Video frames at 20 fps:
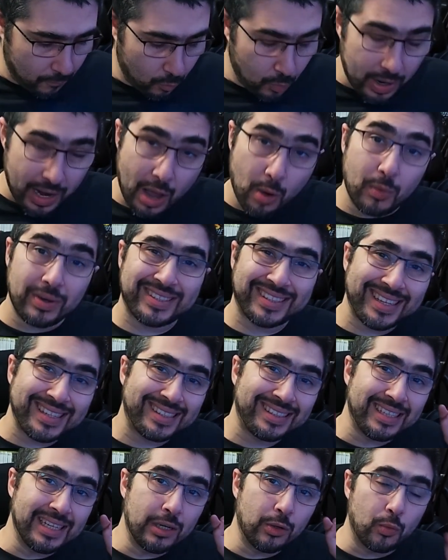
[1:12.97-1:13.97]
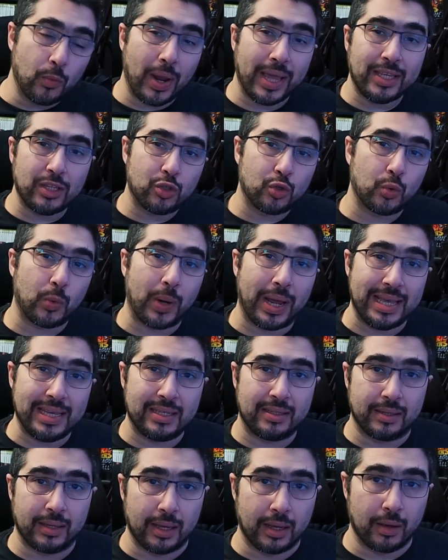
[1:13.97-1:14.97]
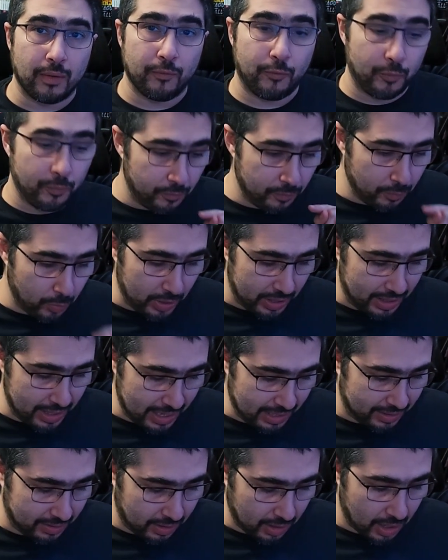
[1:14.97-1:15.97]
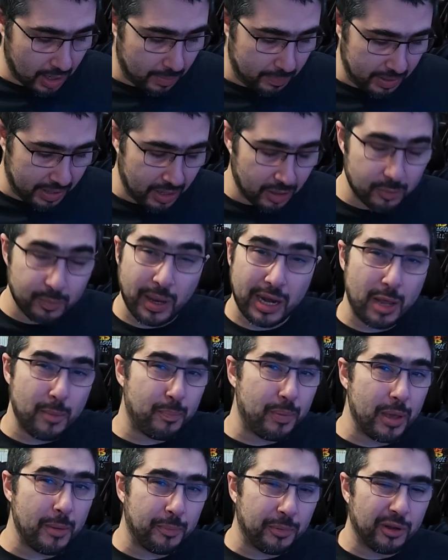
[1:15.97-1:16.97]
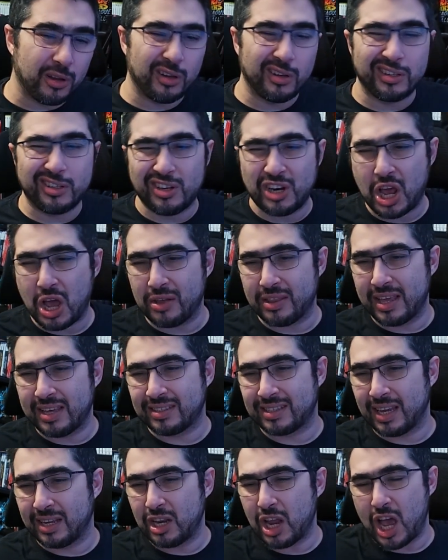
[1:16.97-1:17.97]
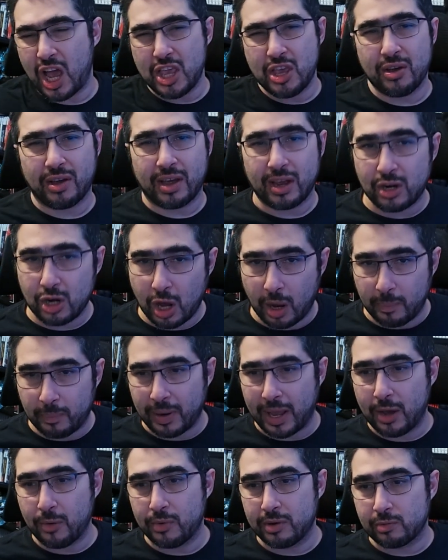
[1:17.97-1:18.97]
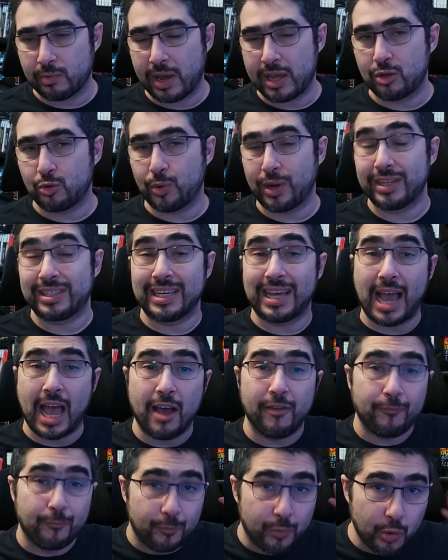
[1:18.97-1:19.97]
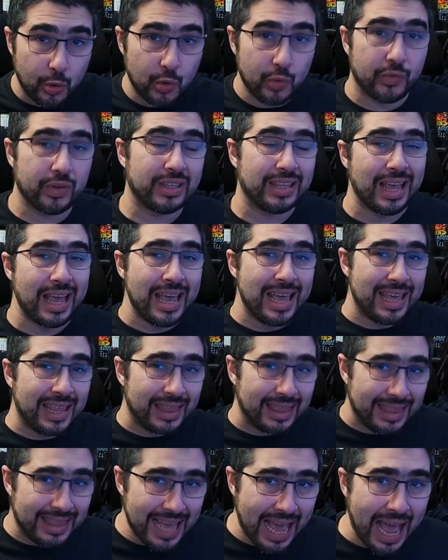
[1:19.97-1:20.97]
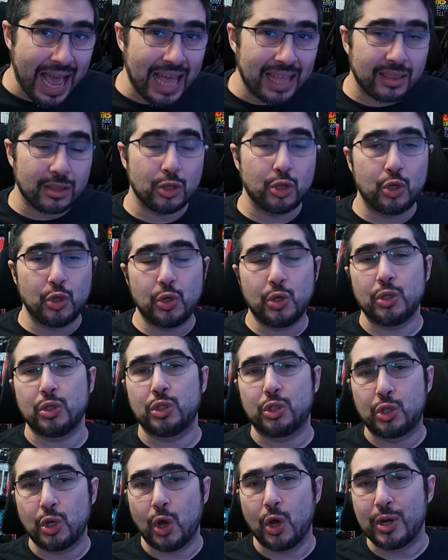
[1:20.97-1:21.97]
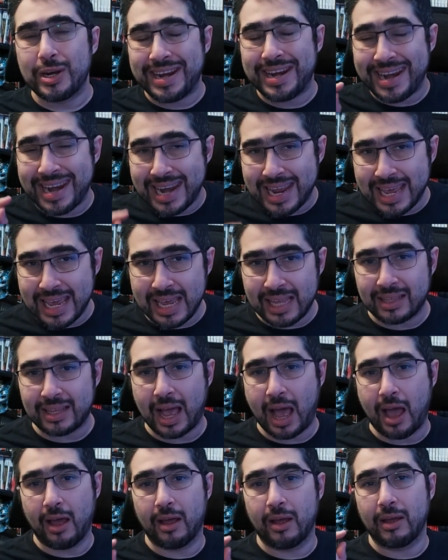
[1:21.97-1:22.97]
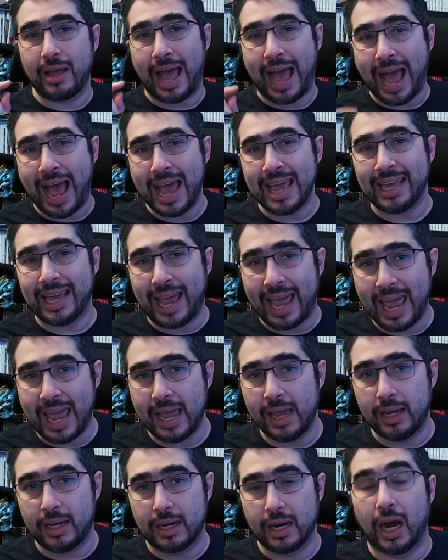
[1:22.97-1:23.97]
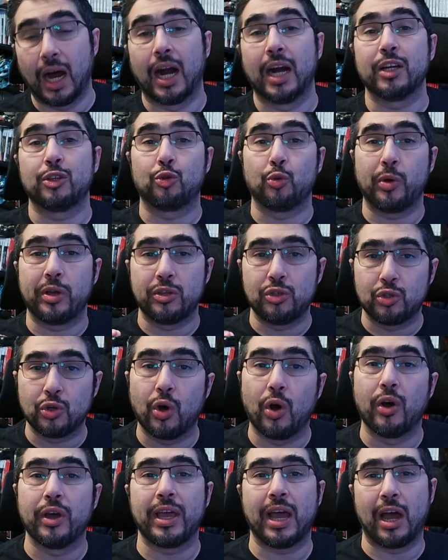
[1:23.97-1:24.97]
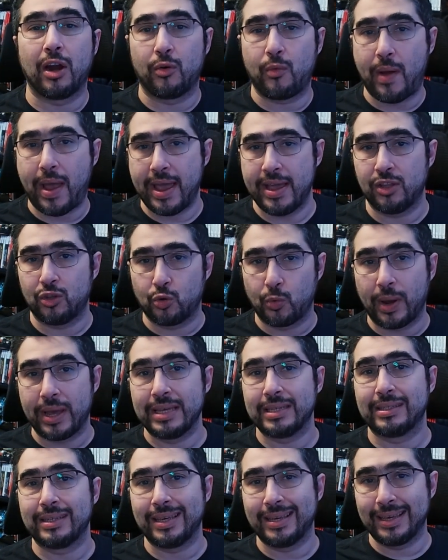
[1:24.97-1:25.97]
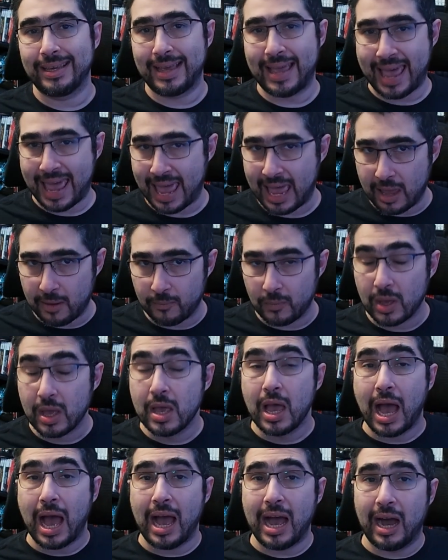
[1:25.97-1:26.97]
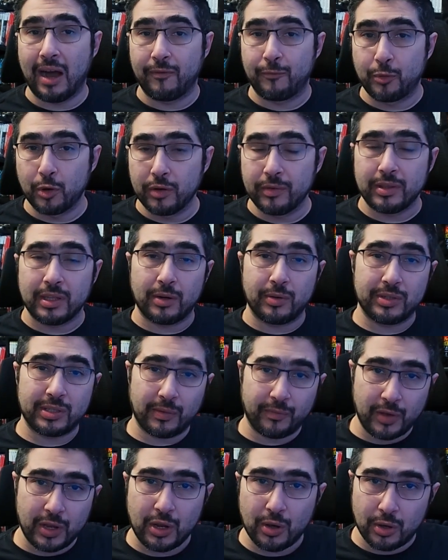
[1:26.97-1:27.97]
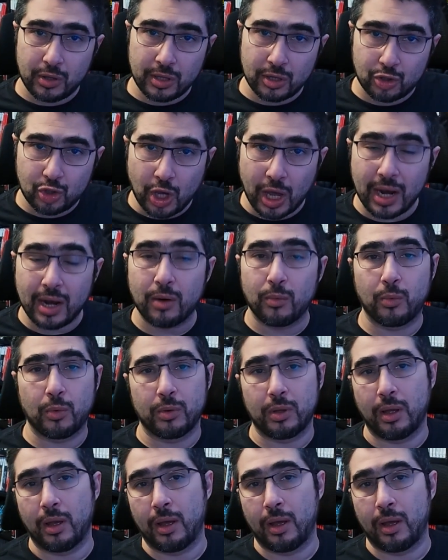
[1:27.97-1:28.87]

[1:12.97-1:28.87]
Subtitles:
when I was testing ray tracing with this car, because many people, you know, they say, no, you cannot play with ray tracing. I have proven that you don't need a high-end car to enjoy a ray tracing game. I have proven. There is a video in the channel